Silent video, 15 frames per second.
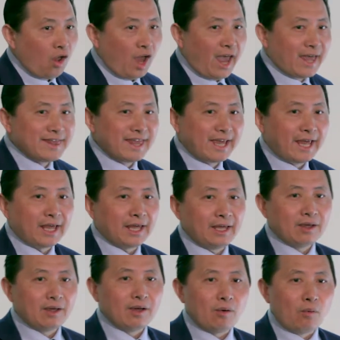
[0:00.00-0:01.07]
and
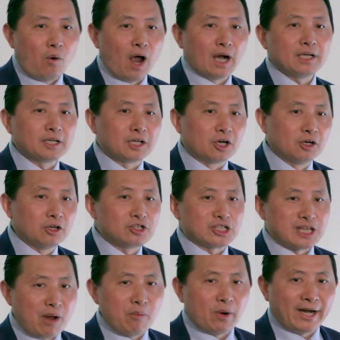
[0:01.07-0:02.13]
they want to go to
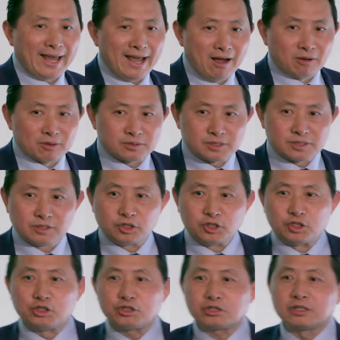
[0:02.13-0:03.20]
somewhere else.
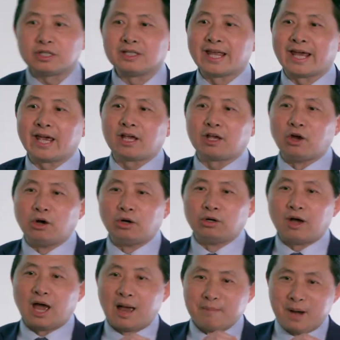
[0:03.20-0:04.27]
Usually they go
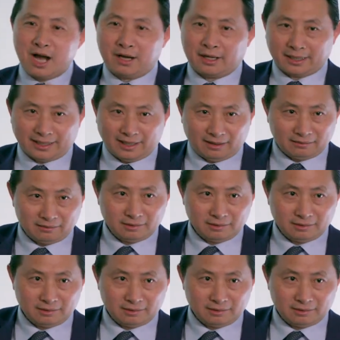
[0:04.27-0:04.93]
to America.